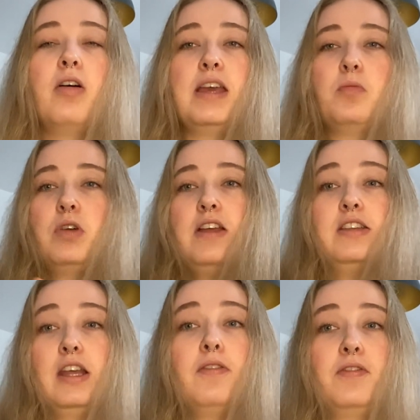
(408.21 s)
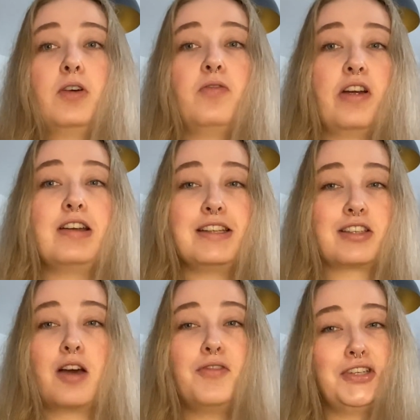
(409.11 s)
It did feel very
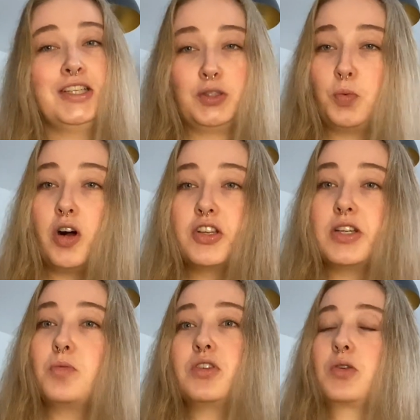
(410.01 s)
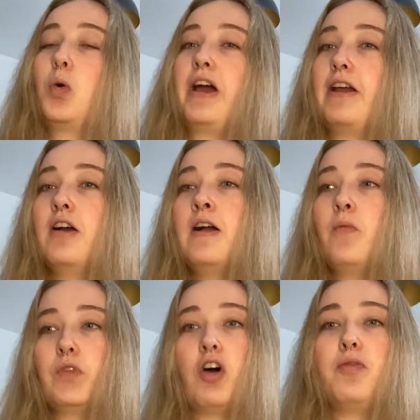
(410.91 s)
discomforting to watch. It was quite
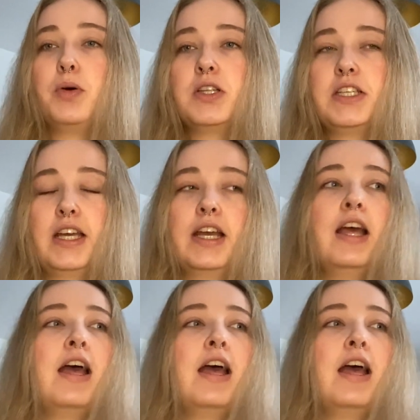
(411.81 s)
off-putting.